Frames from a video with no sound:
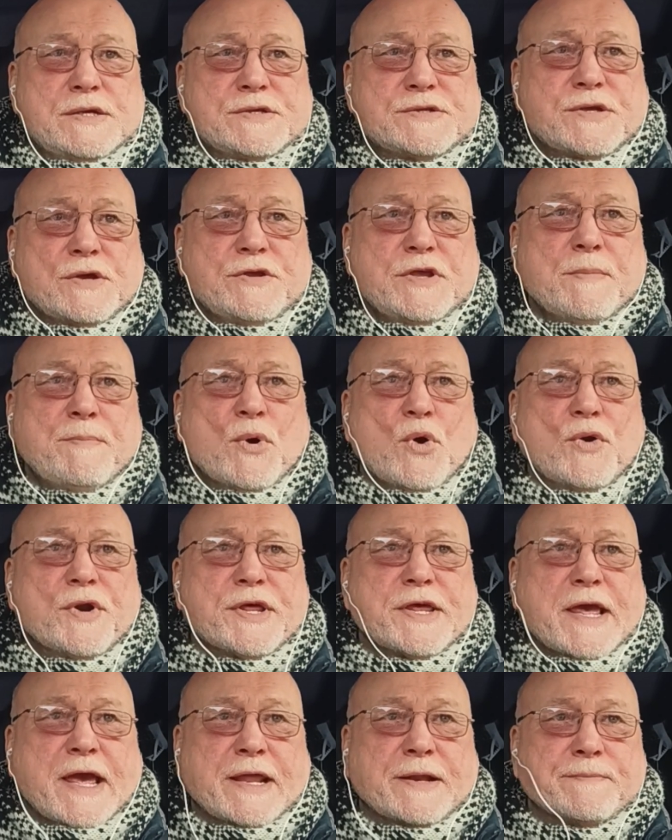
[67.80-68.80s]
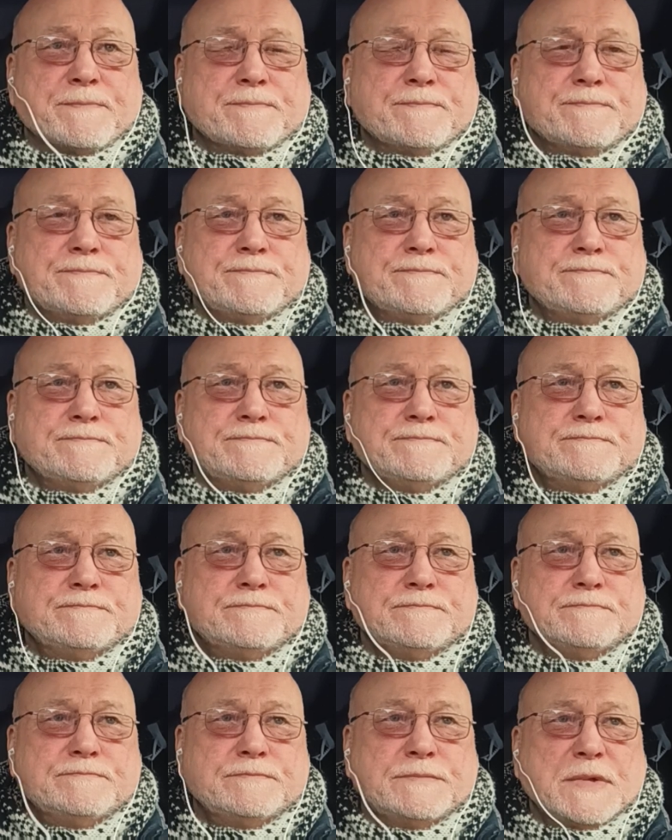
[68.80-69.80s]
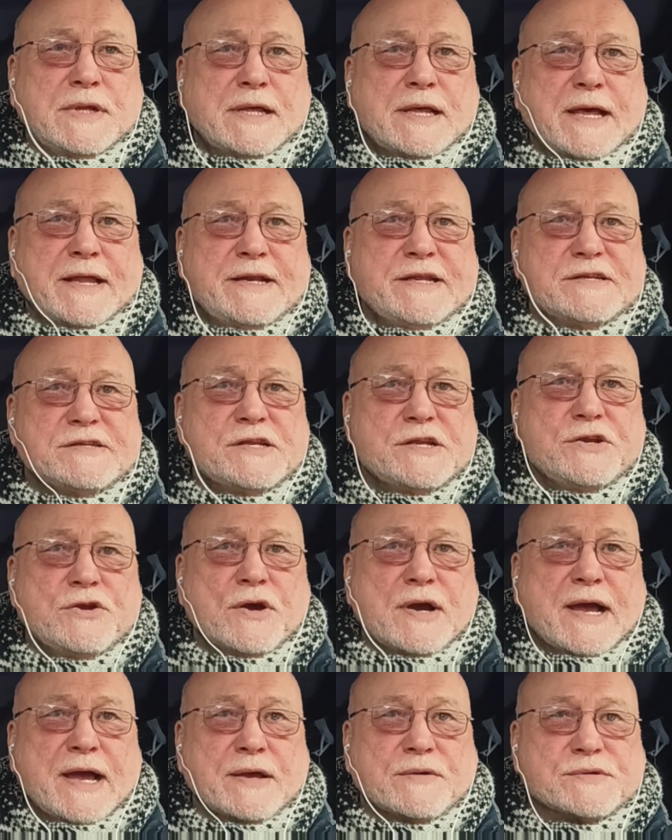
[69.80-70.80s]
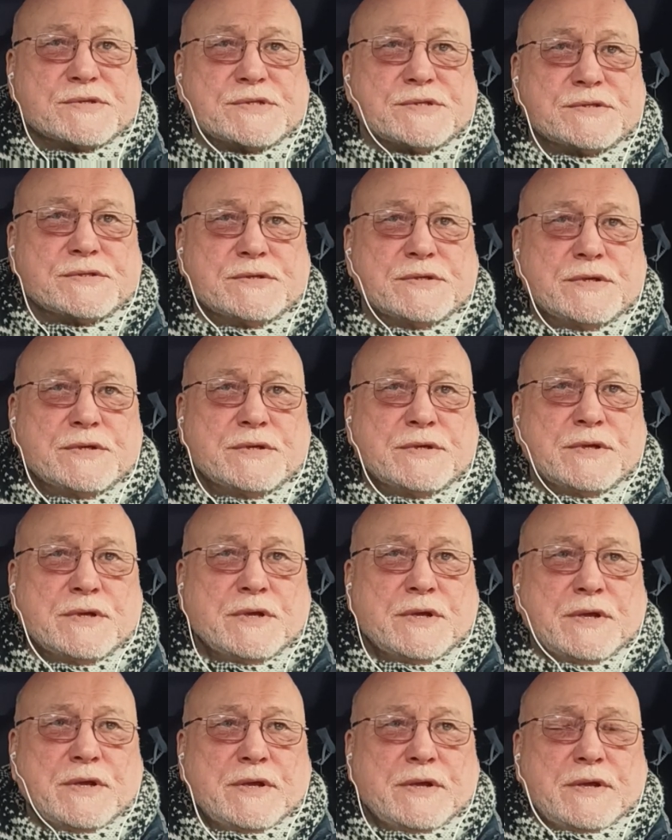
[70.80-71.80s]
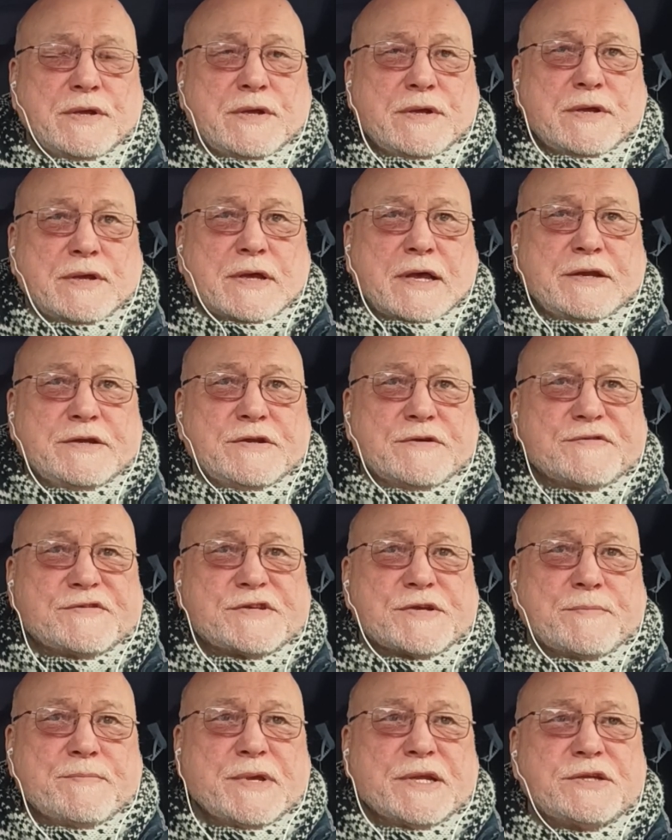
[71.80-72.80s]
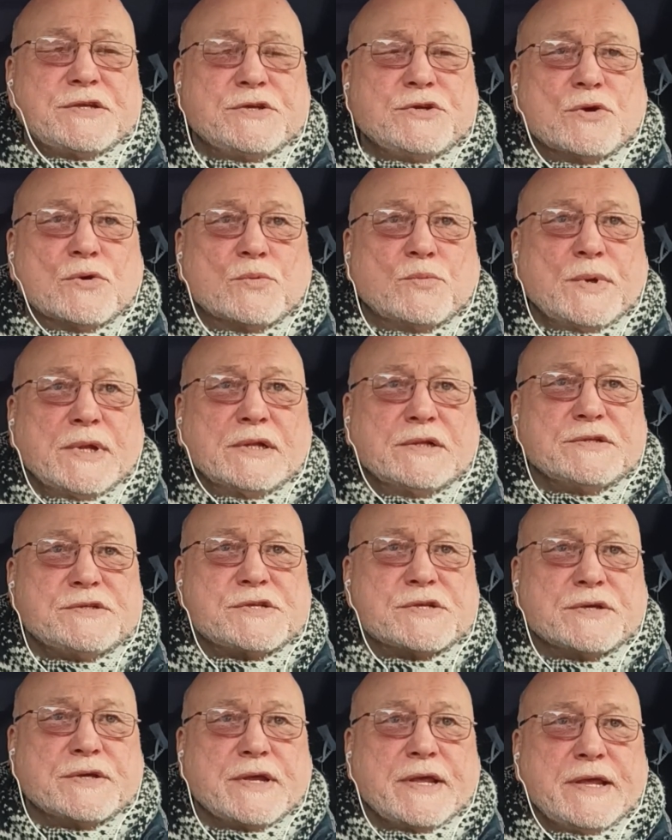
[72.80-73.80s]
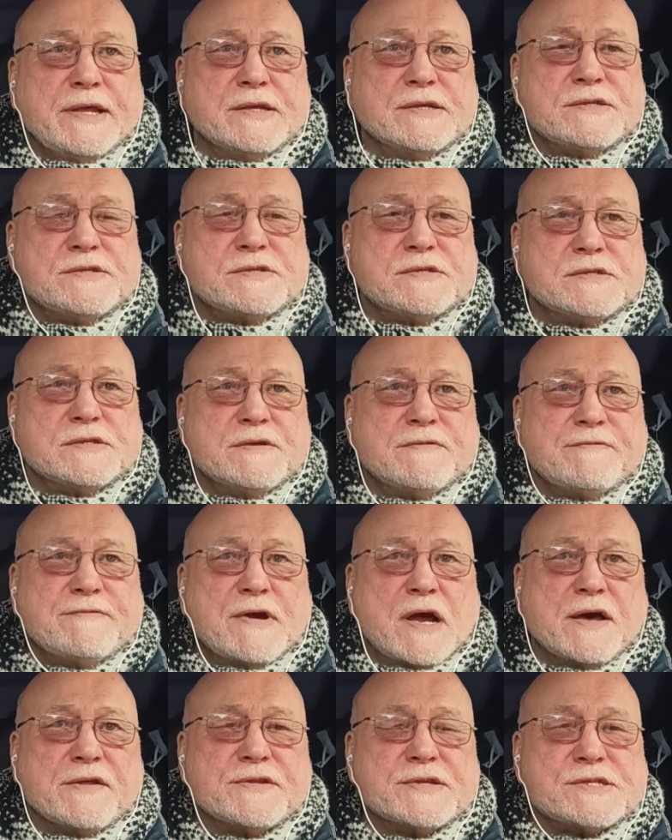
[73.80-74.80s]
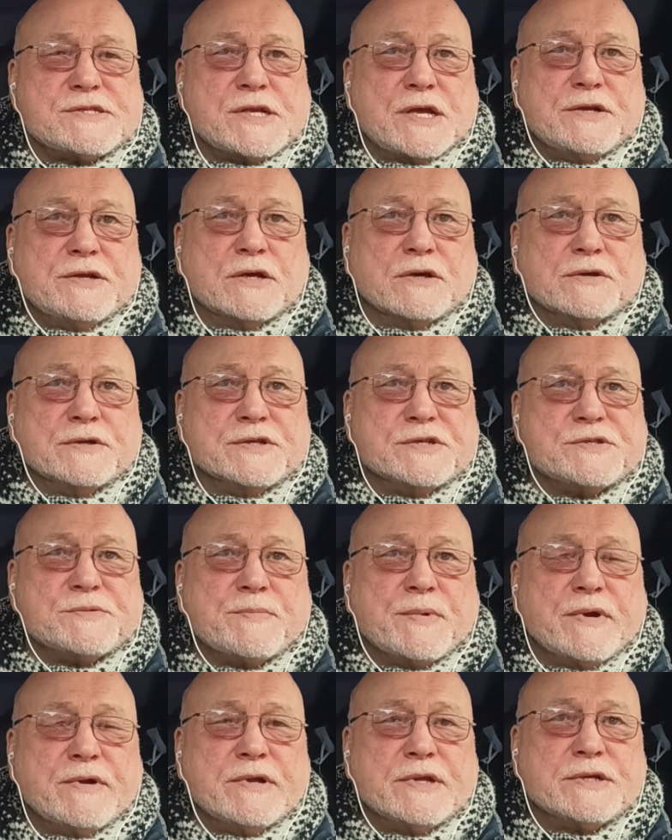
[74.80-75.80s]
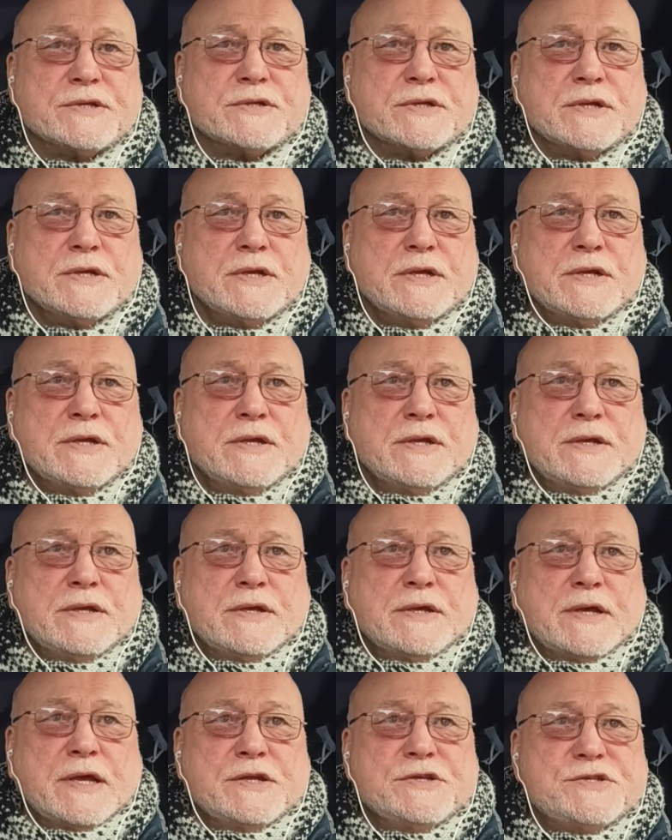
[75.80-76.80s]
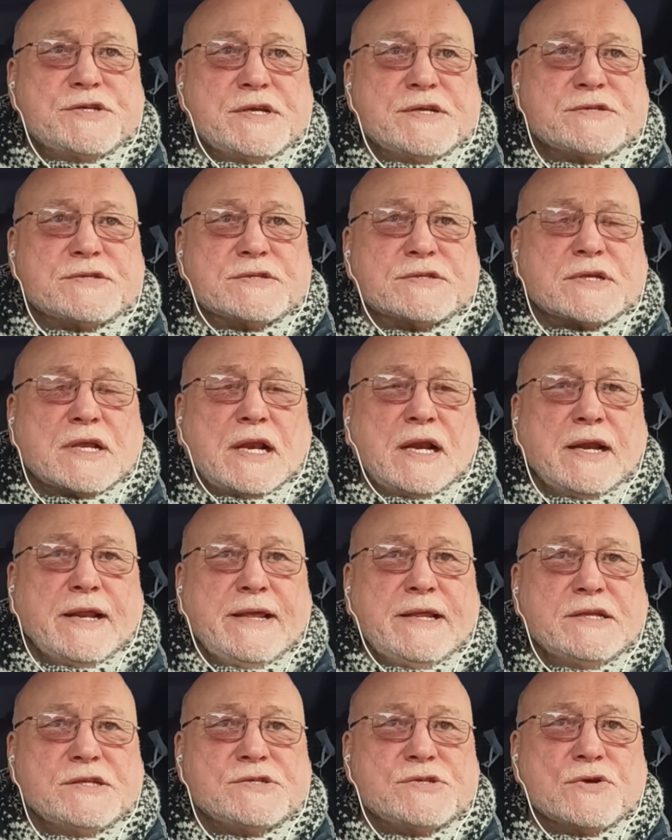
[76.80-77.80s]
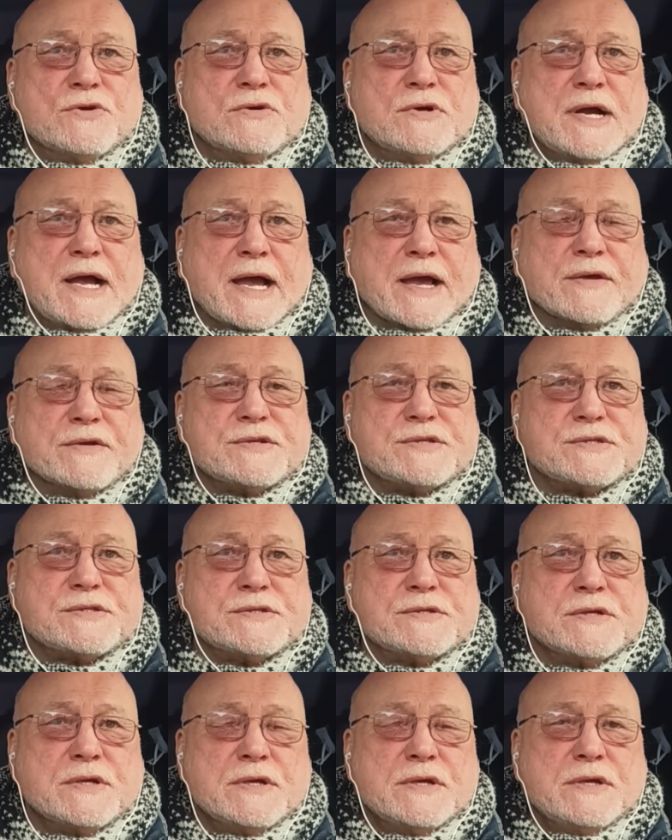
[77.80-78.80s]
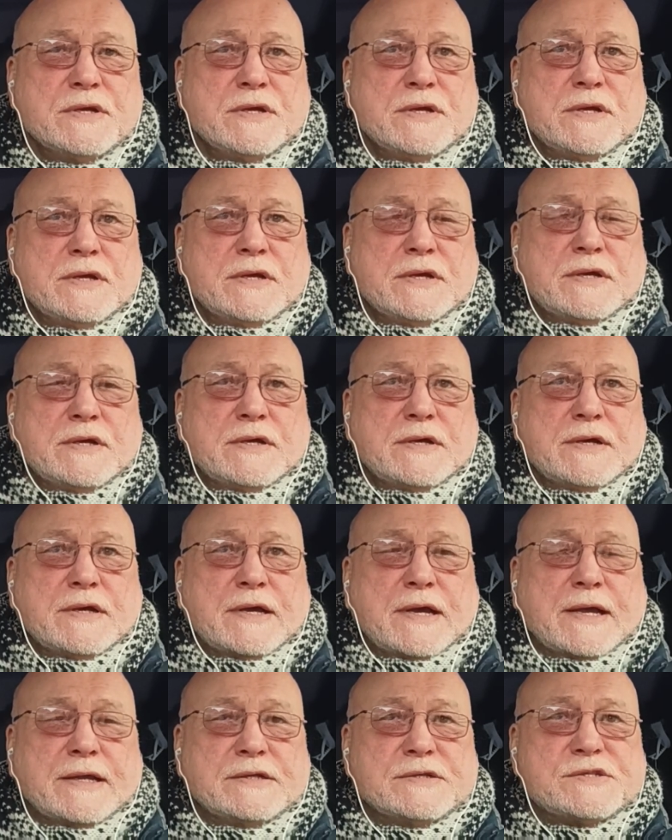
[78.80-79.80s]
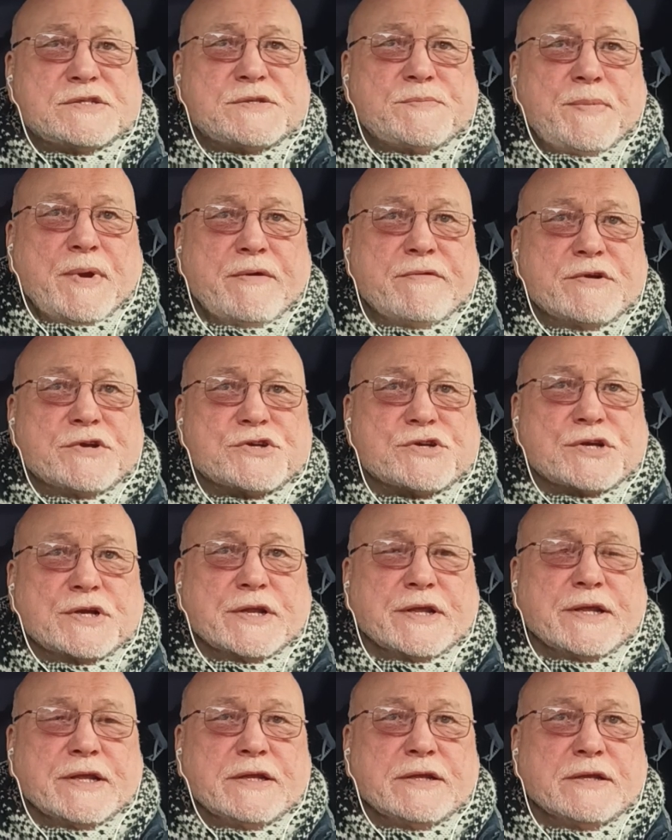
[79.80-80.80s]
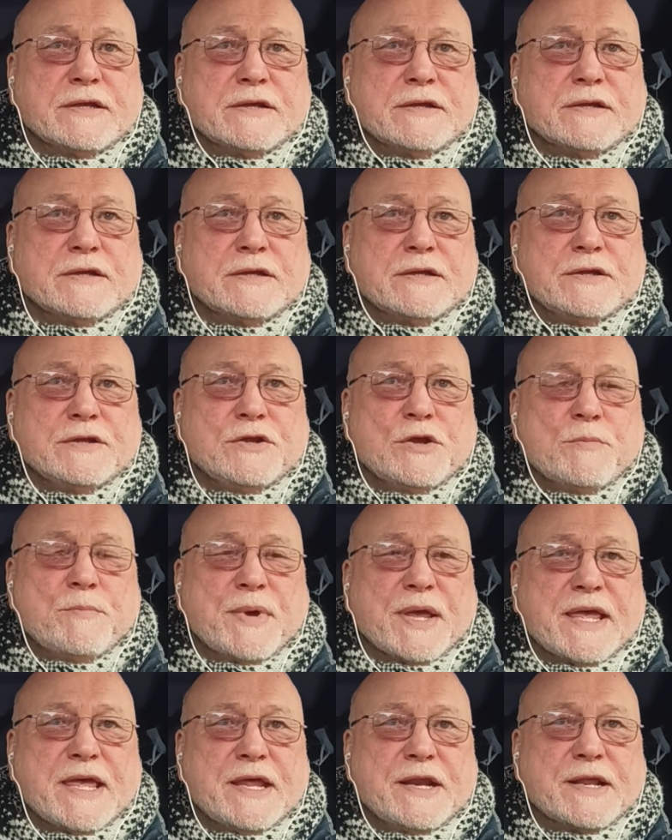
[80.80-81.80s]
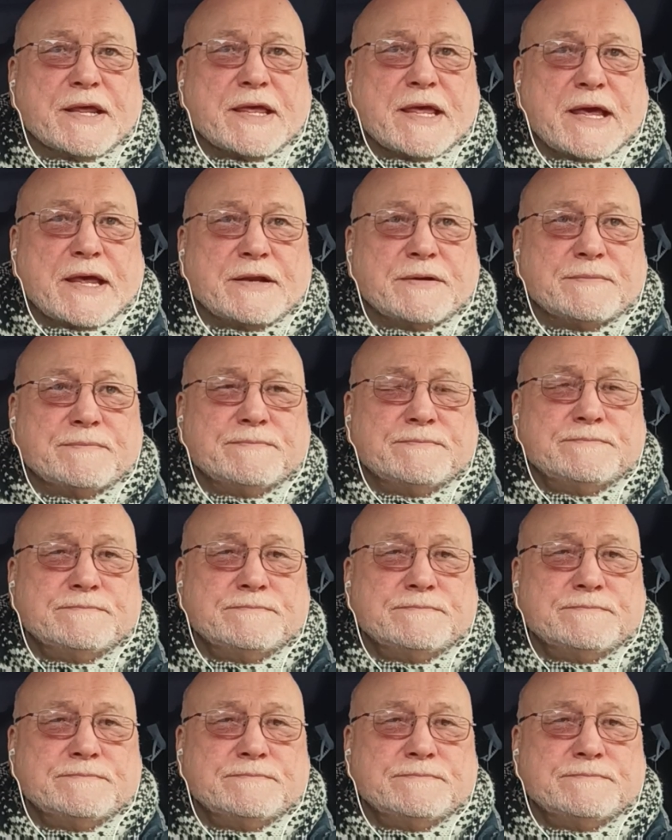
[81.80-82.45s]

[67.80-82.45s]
So you're born again, and he's in your house, and you've submitted your will to his Father, Son, Holy Spirit, and Jesus cleans your house, and spiritually you begin again.